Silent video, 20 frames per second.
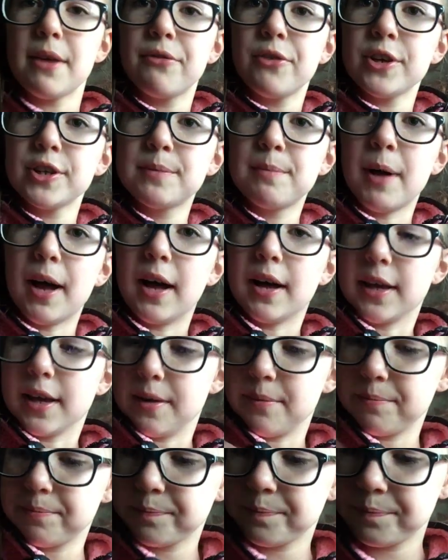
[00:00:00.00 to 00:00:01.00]
first pocket.
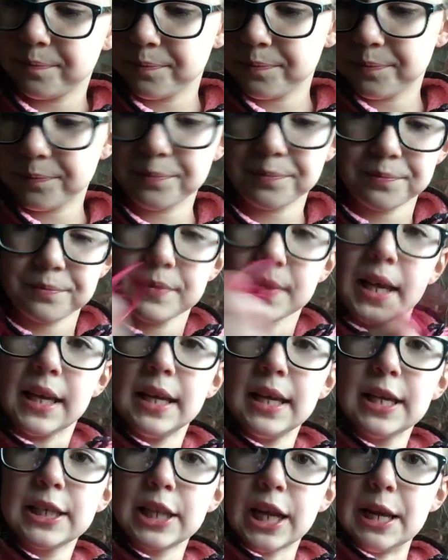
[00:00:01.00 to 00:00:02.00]

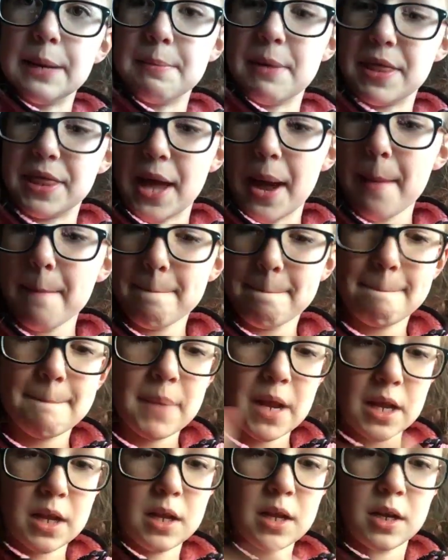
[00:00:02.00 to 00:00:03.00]
Sorry about
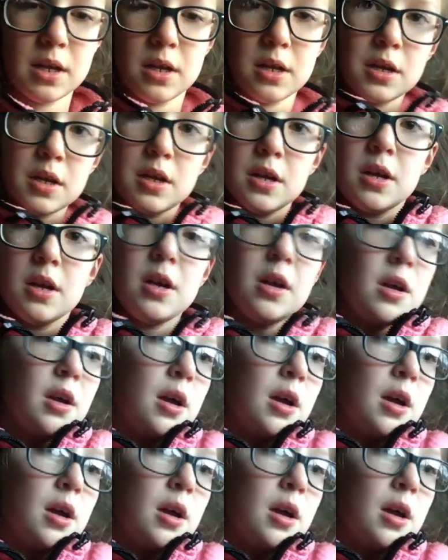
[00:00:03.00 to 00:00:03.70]
that.